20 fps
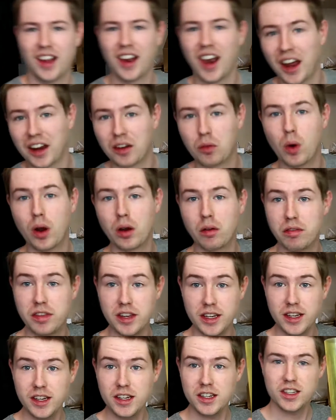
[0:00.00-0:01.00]
like one of
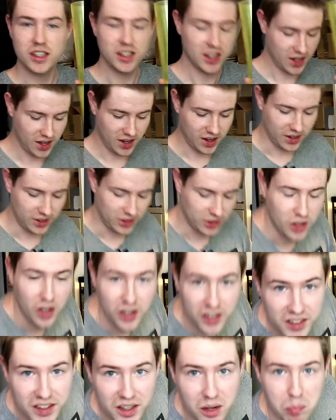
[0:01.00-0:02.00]
these. You're going
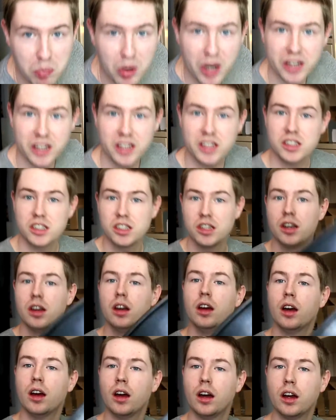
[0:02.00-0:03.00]
to need a bucket
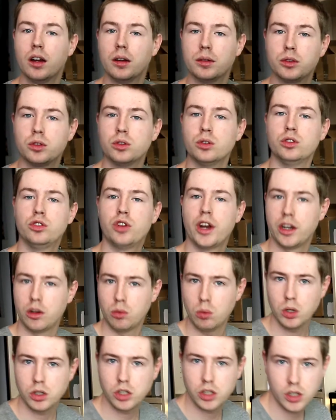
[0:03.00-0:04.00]
to drain the
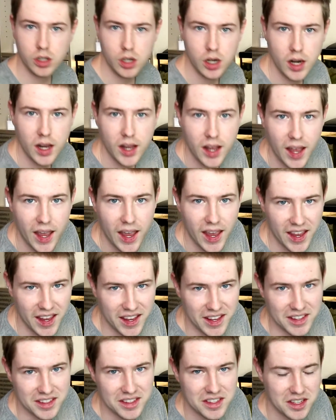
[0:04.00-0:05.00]
water.
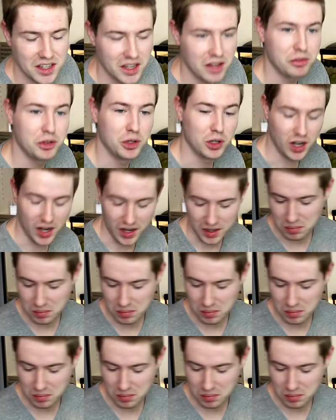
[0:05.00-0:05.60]
And if you're like